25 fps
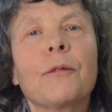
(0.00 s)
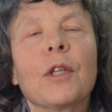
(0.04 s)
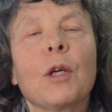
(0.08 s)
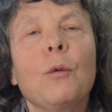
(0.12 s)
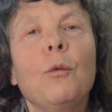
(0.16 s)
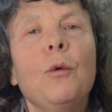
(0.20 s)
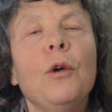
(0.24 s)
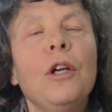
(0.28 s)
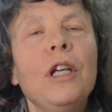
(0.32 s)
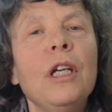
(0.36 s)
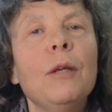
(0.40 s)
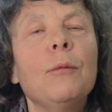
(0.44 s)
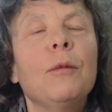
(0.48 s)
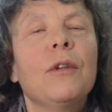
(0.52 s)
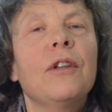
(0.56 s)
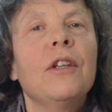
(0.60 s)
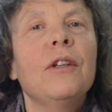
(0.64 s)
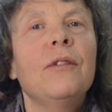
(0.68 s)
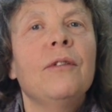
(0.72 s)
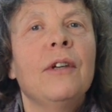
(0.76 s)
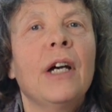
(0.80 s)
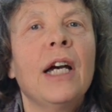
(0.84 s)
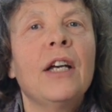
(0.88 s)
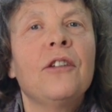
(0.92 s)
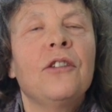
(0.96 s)
working with
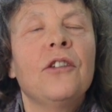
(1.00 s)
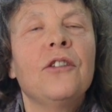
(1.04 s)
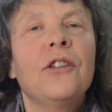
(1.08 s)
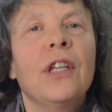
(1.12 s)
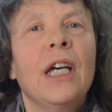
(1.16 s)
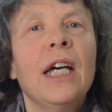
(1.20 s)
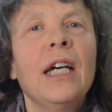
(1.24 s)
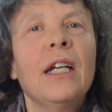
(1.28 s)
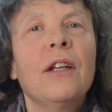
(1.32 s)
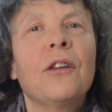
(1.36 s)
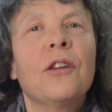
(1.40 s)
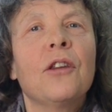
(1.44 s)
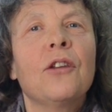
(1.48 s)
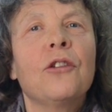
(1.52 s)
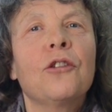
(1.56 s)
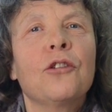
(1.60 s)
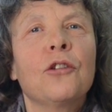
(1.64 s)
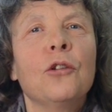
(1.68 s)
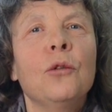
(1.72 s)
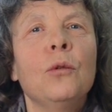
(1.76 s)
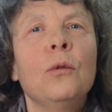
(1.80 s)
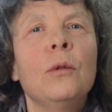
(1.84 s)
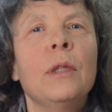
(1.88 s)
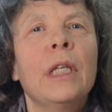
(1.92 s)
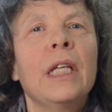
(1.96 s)
advisors out of the
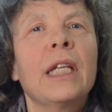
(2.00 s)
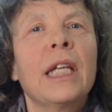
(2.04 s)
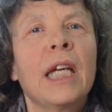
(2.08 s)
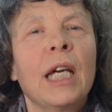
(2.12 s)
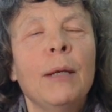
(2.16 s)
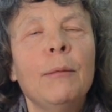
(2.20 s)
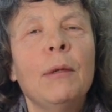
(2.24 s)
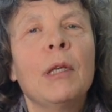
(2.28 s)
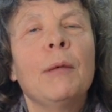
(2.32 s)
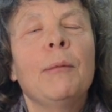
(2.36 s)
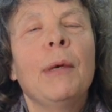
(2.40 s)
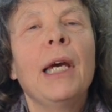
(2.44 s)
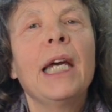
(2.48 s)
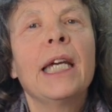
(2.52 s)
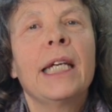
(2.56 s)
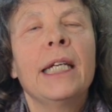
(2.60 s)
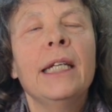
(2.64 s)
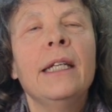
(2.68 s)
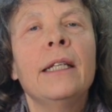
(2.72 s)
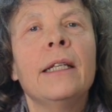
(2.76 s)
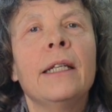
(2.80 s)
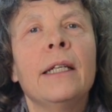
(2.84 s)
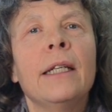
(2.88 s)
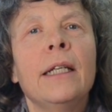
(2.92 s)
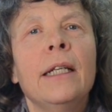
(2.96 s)
school and then coming back
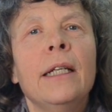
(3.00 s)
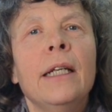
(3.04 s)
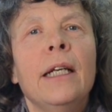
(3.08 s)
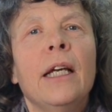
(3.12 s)
in.